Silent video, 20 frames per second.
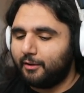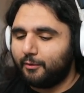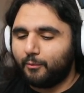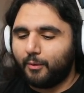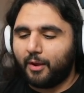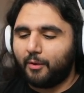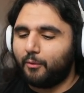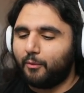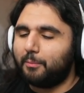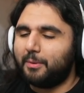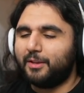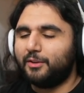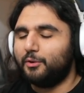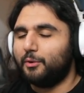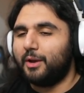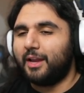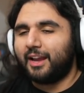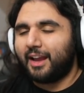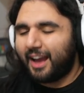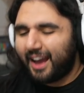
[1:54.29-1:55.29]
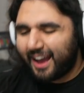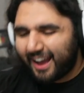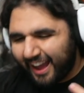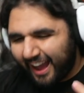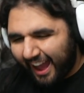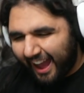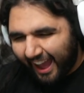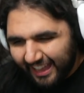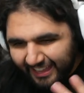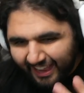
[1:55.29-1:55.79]
We will be doing
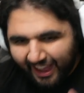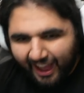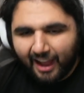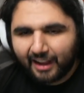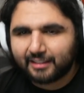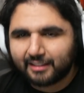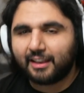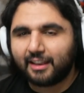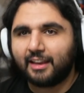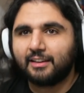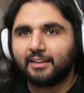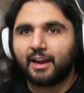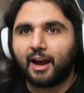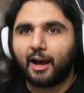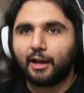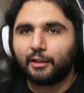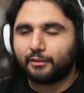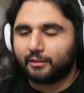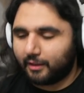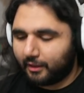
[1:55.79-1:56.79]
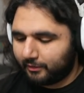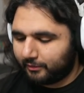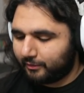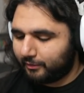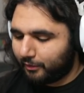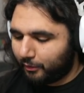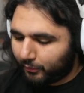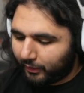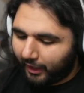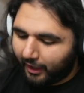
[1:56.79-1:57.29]
high octane content,
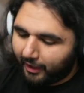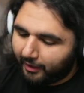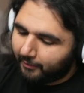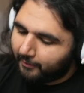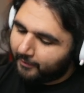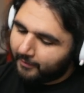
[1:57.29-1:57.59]
okay?